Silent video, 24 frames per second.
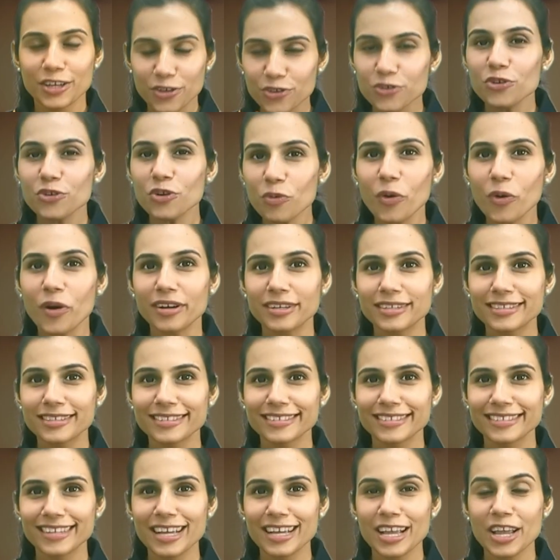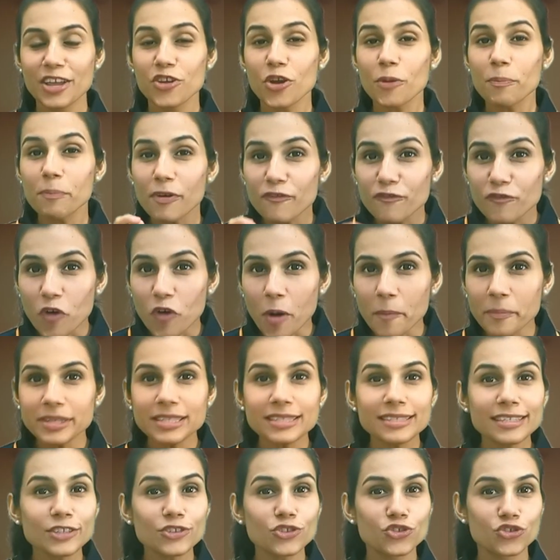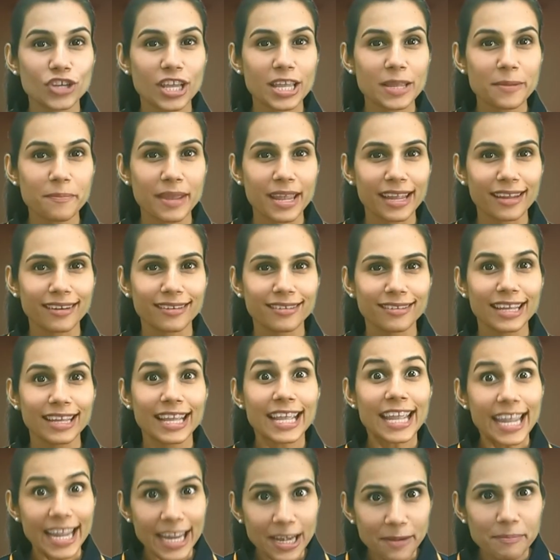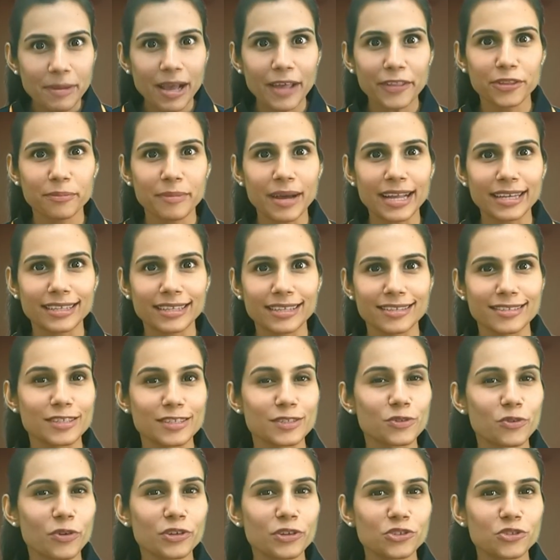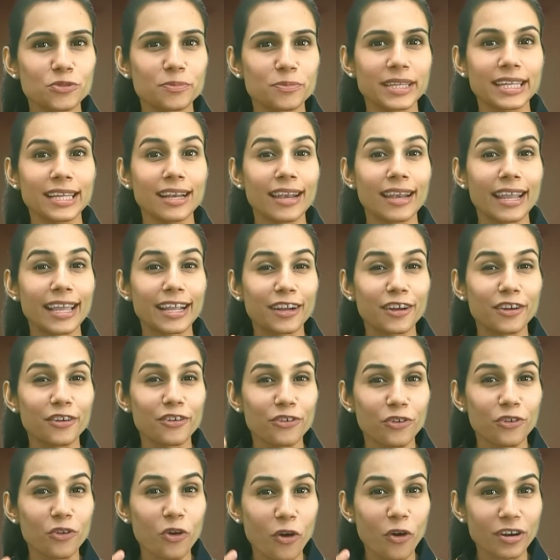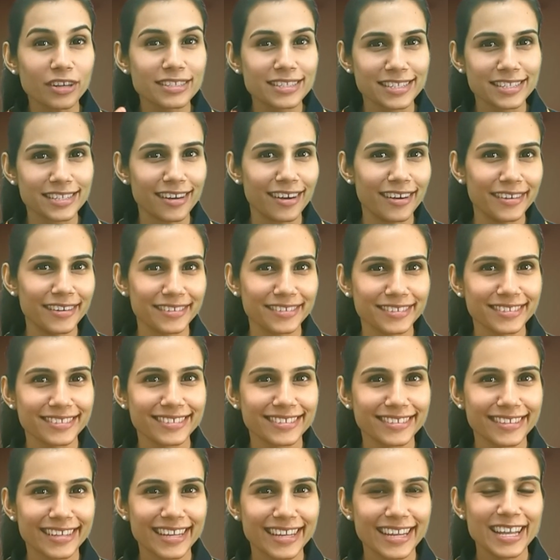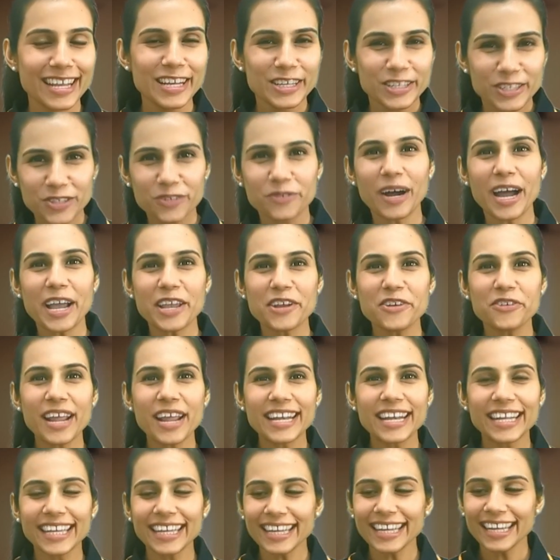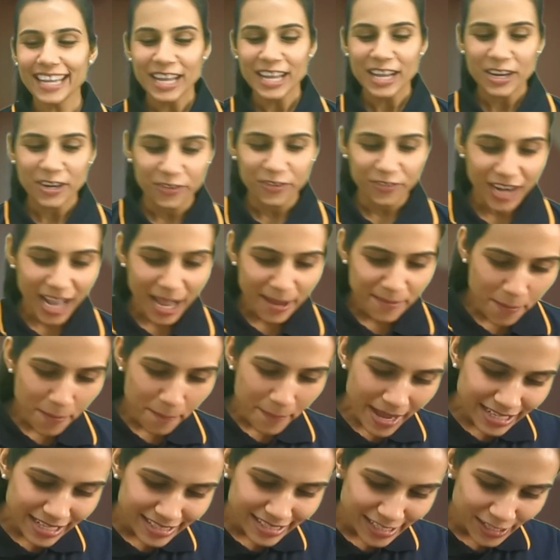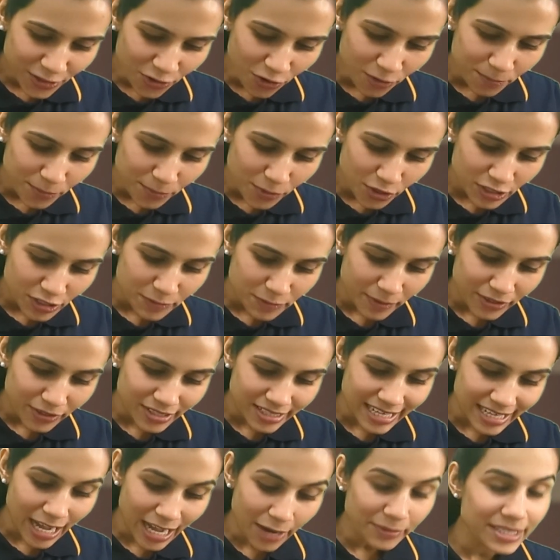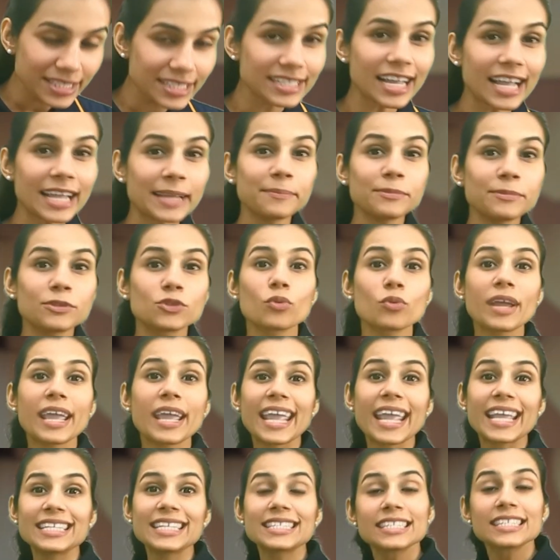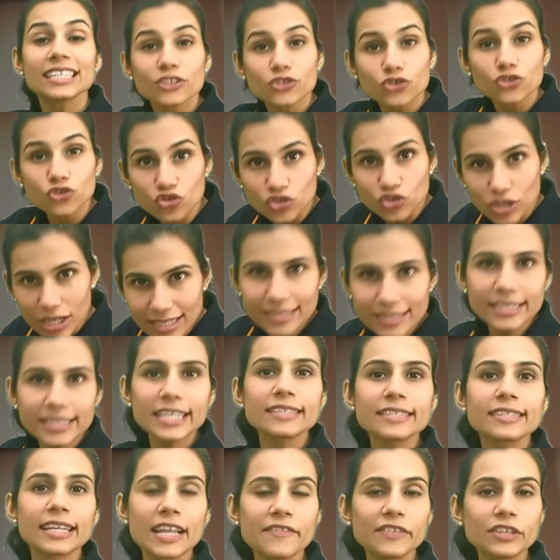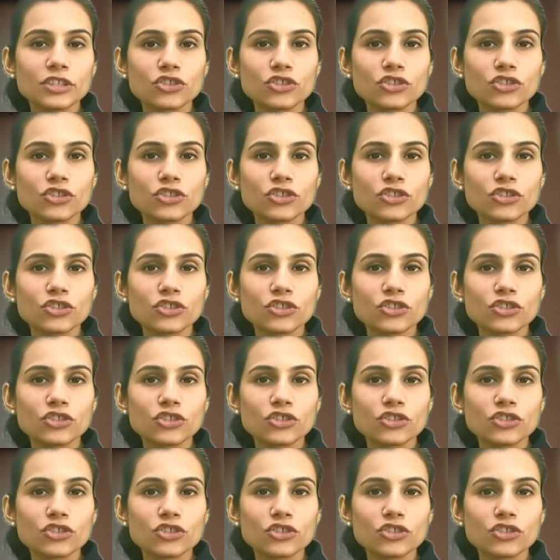you know what? Your performance in JEE Main in mathematics is going to be like a rock star. So are you ready? Grab your pens and notebooks because now it's time to ace just these 11